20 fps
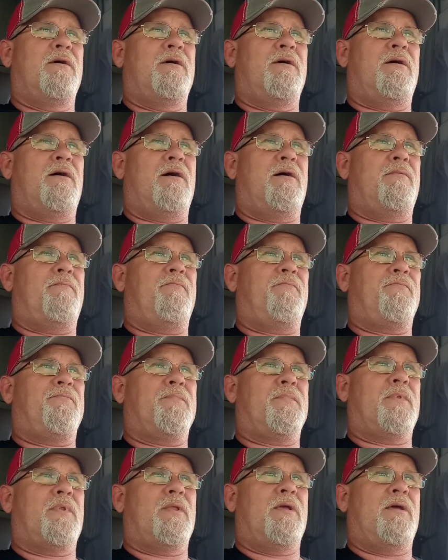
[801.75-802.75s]

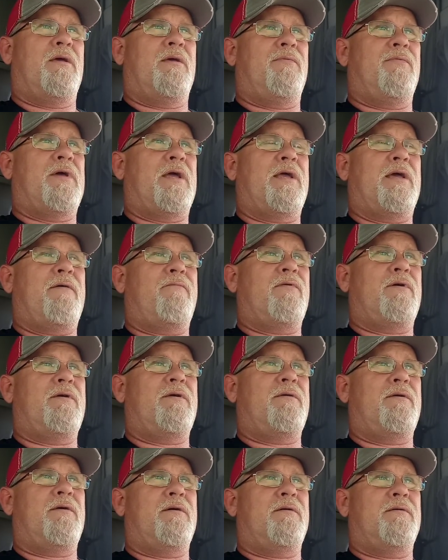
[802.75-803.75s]
They have
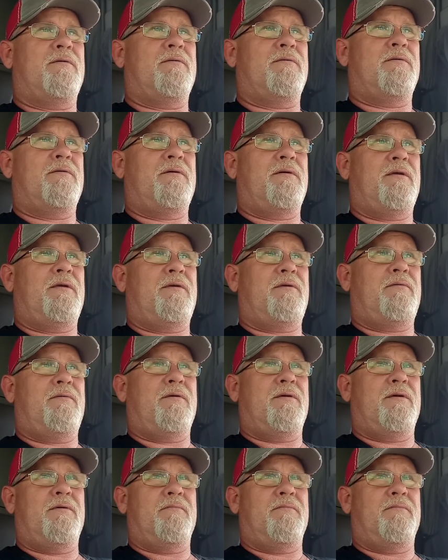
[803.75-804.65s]
a